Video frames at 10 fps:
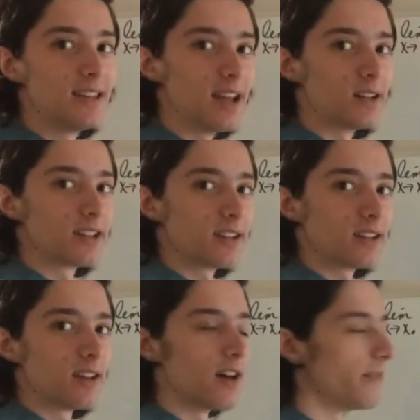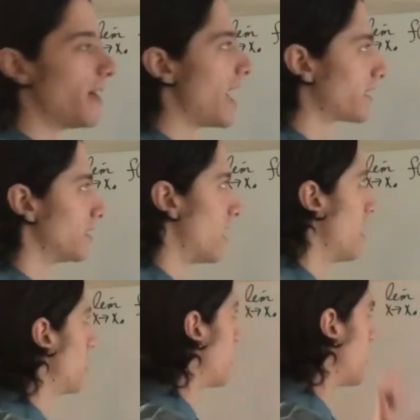delta of x
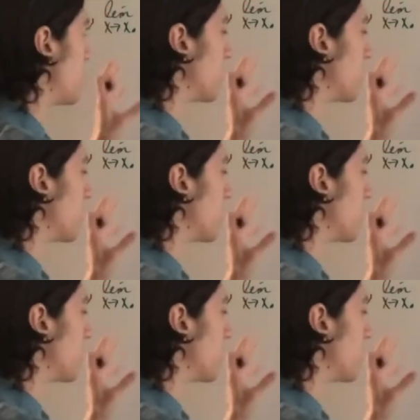naught, the thing